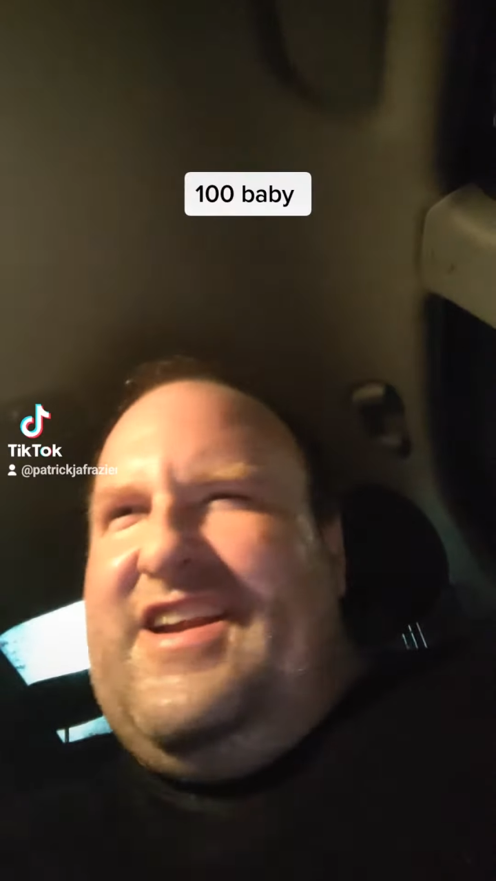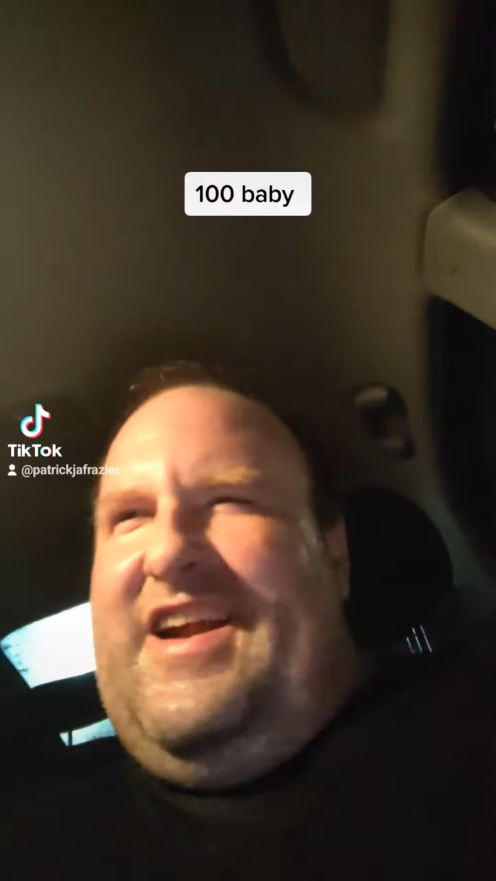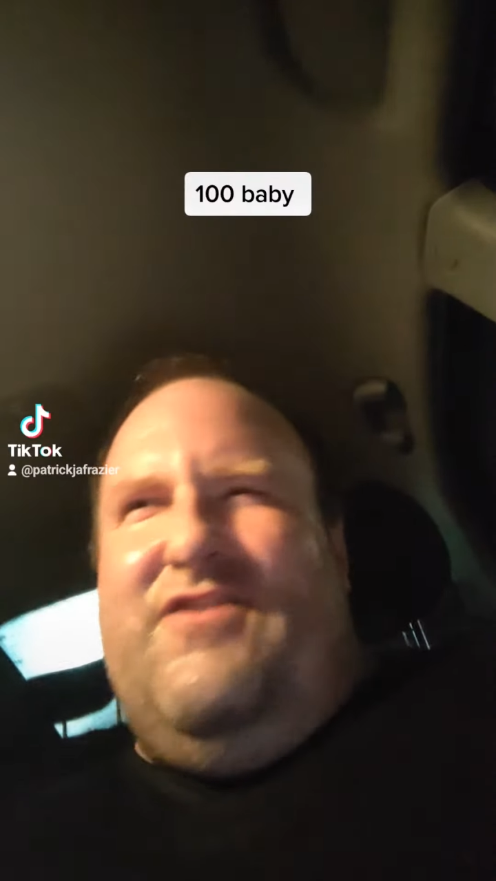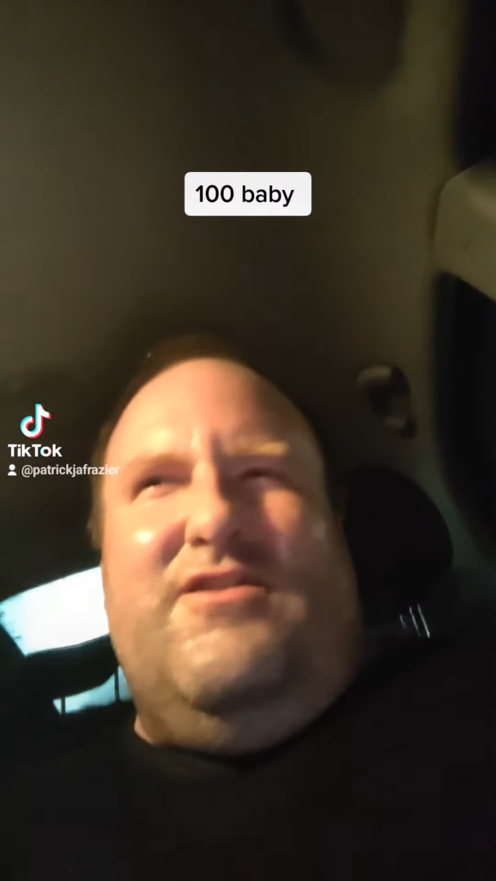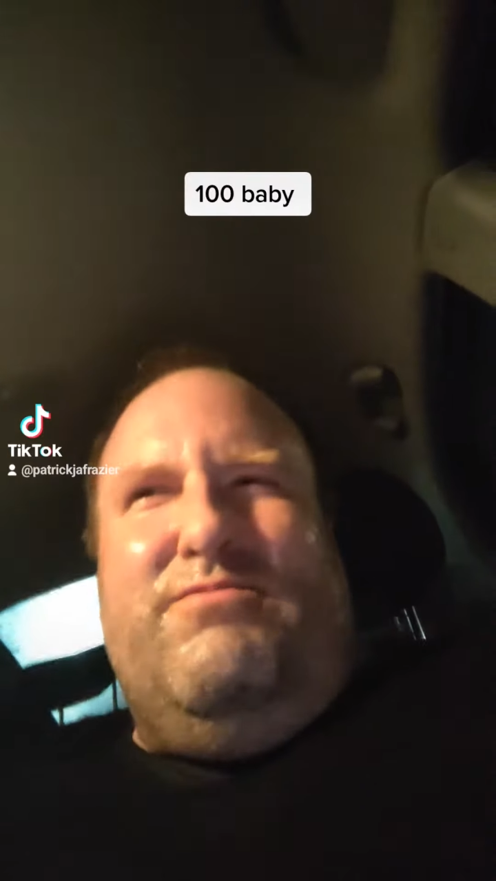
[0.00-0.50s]

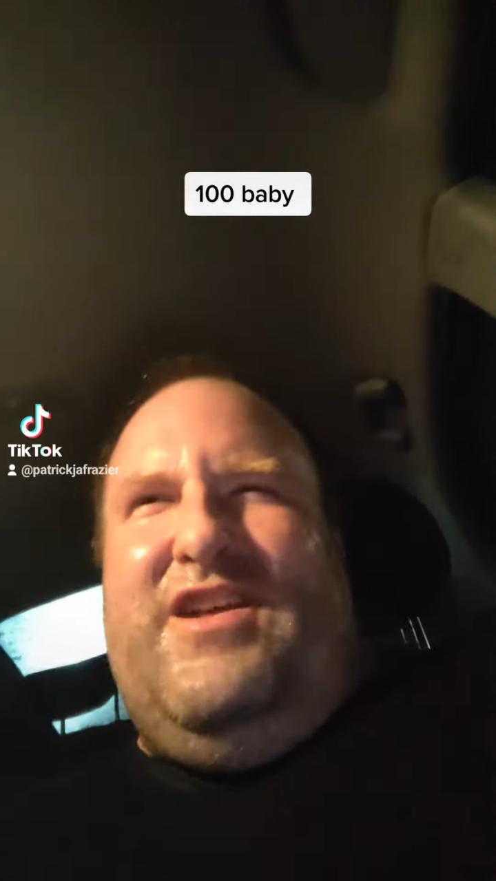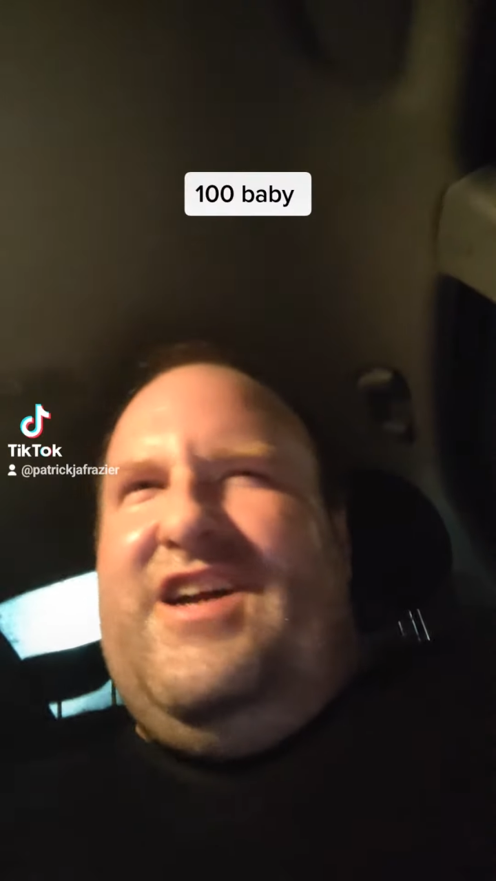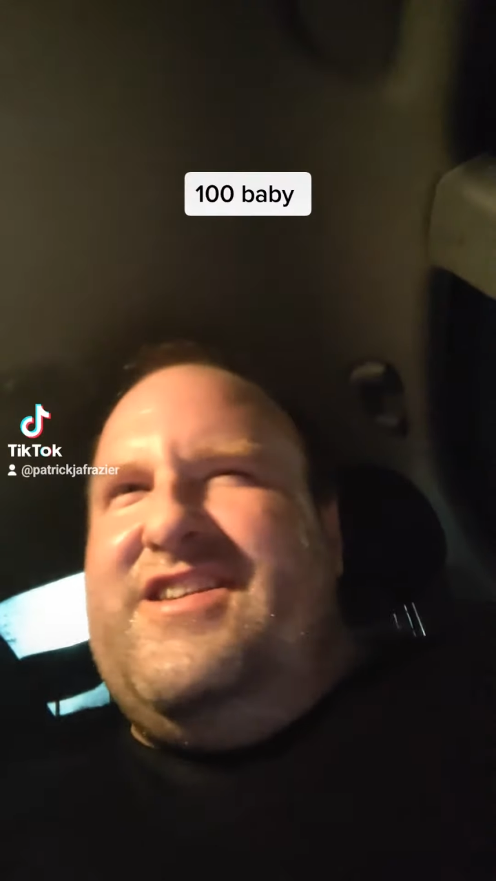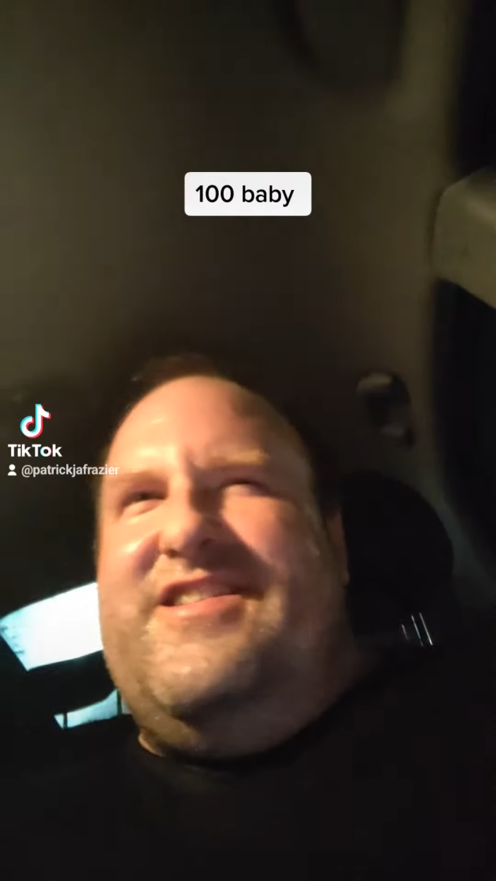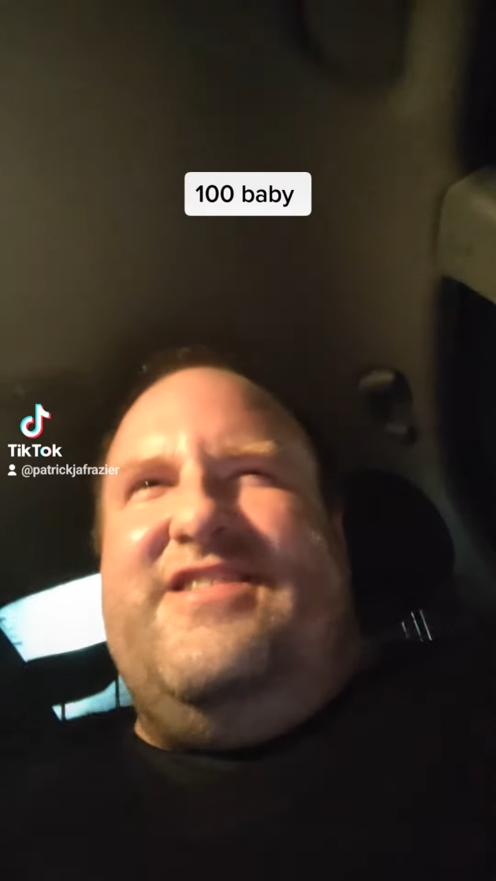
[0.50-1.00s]
and how it
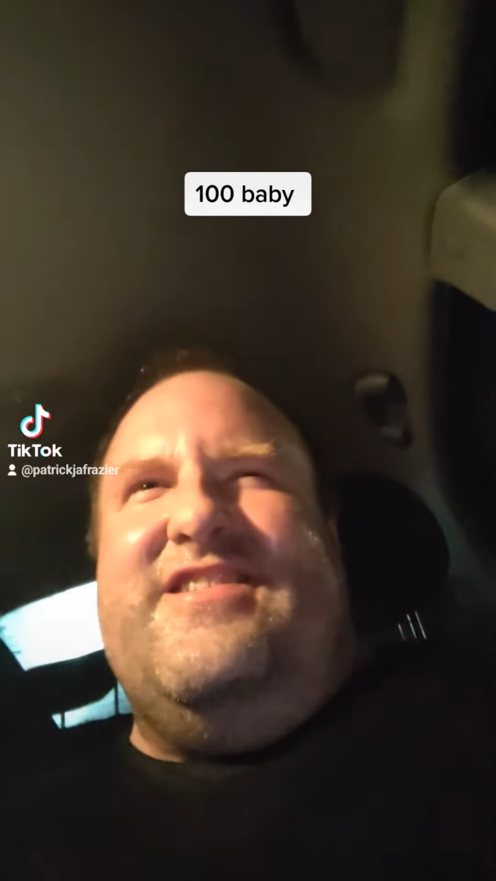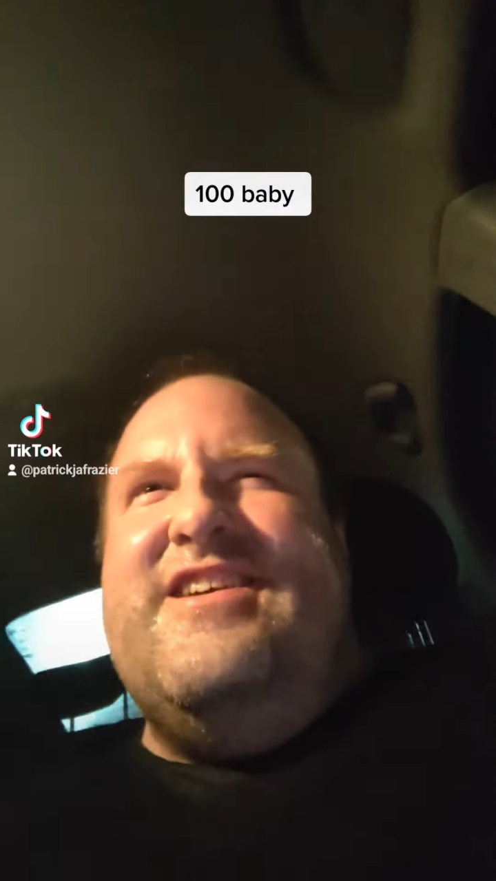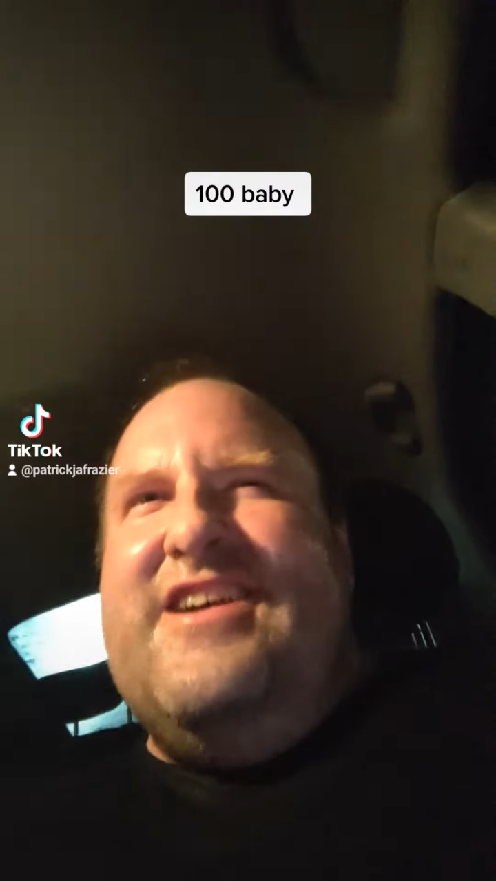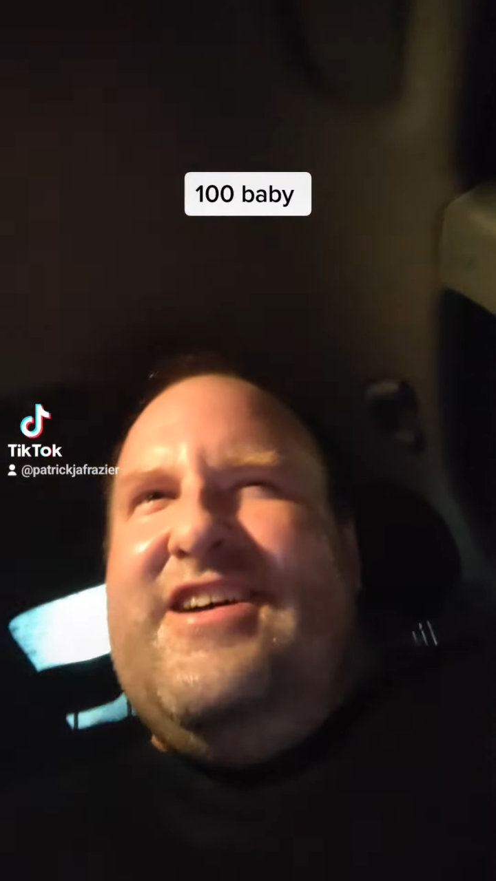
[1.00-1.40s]
applied to the